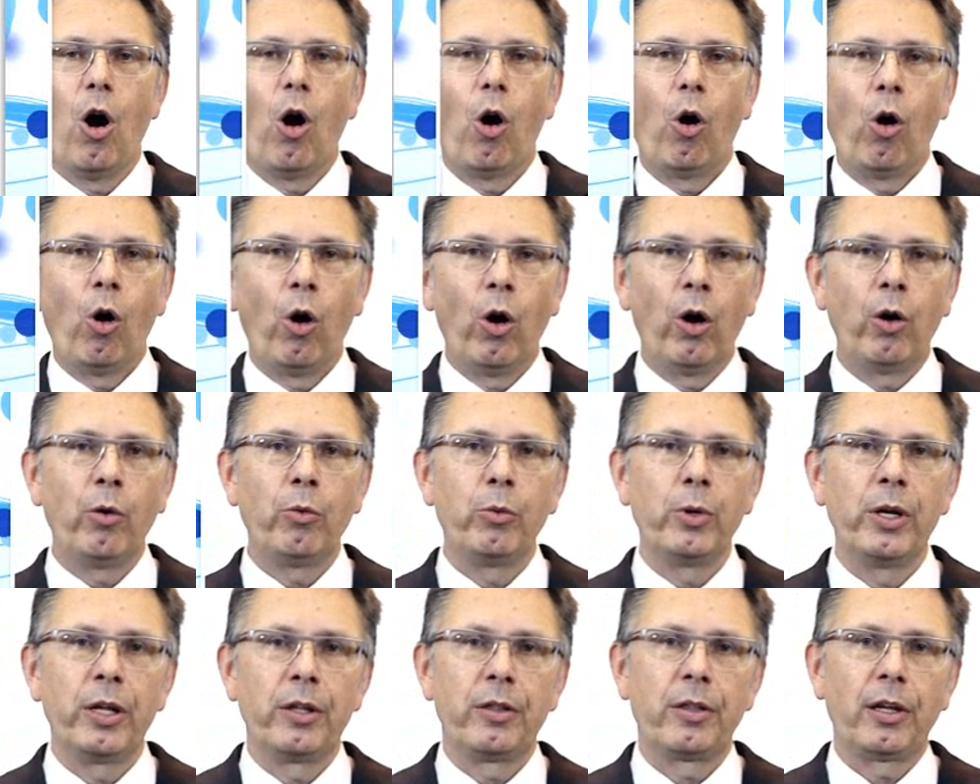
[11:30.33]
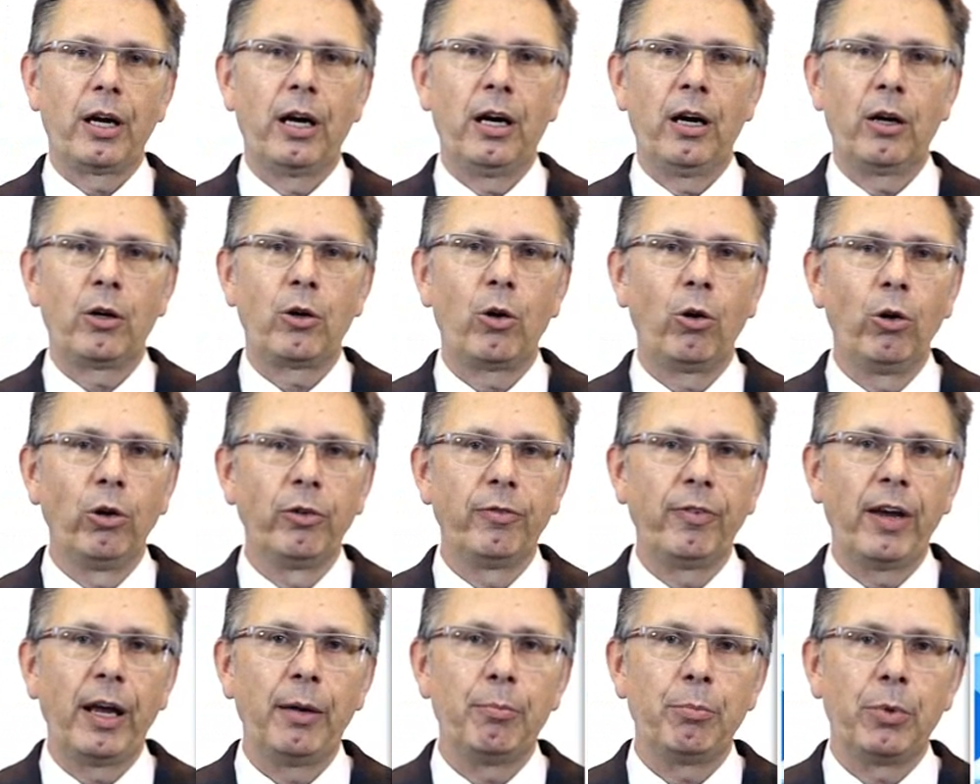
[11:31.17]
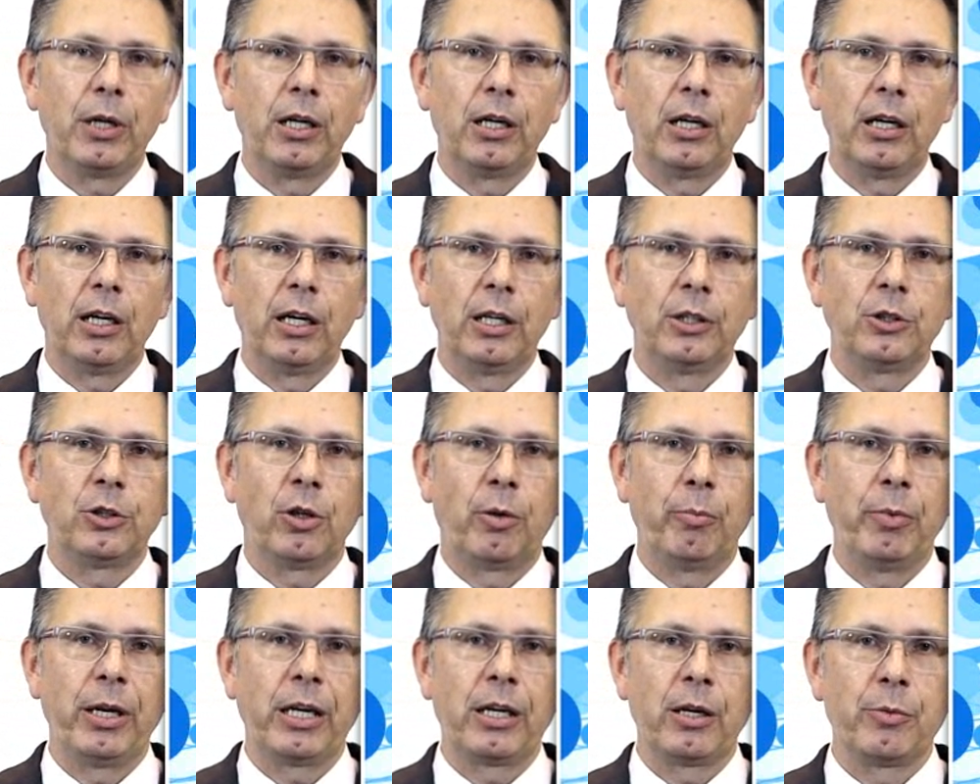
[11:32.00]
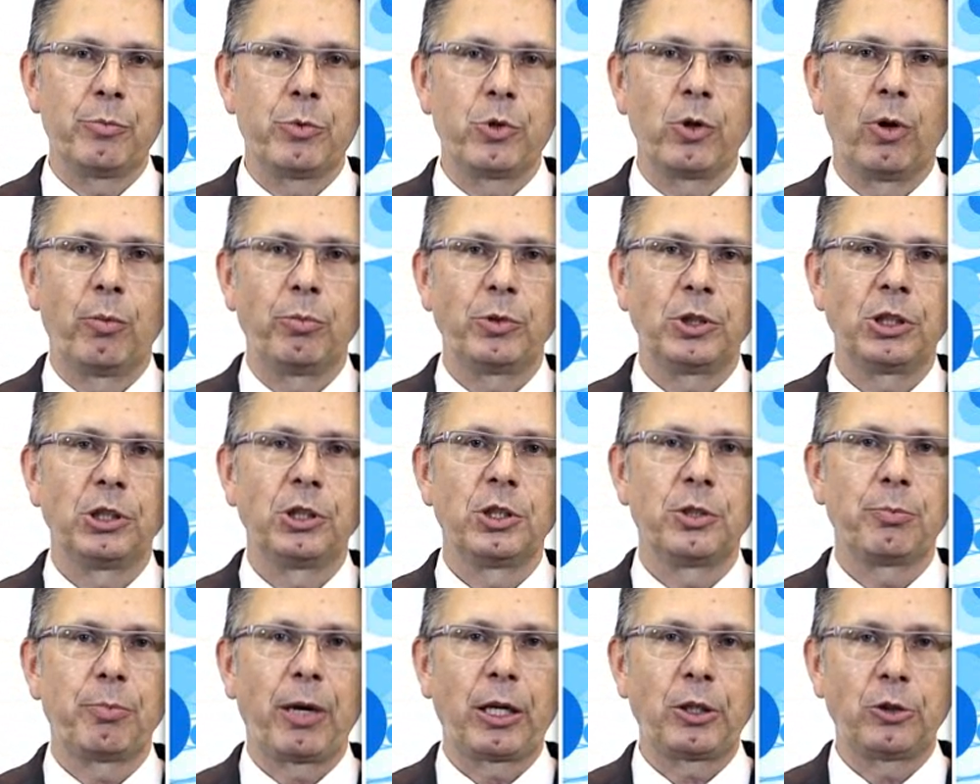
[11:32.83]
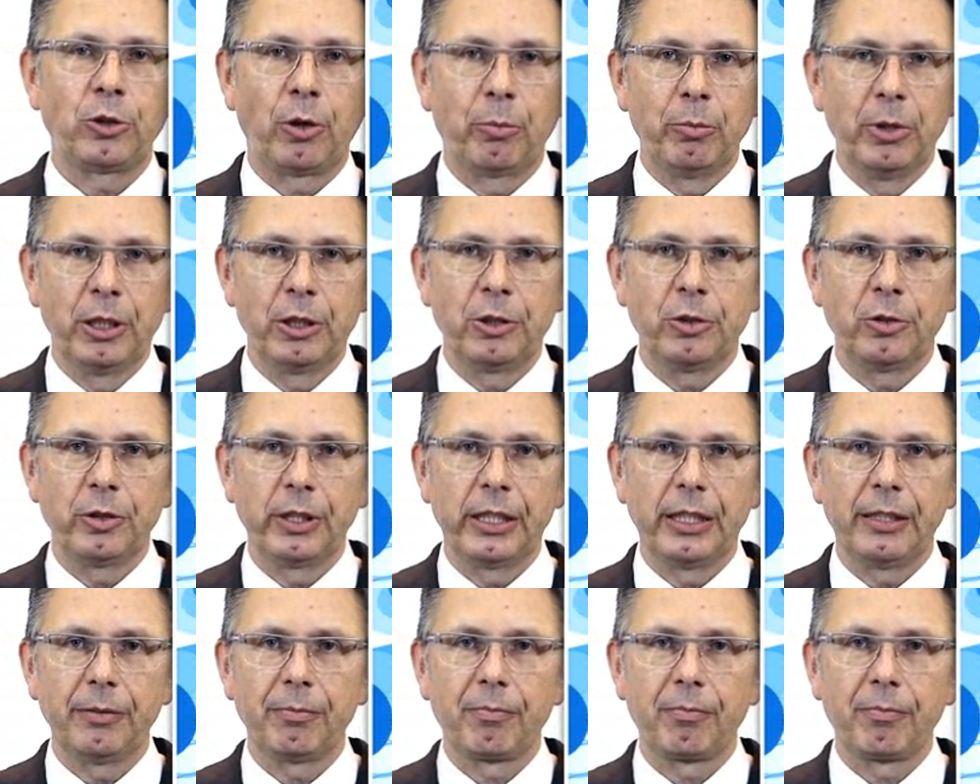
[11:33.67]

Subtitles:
or with cold vapor atomic absorption spectrometry.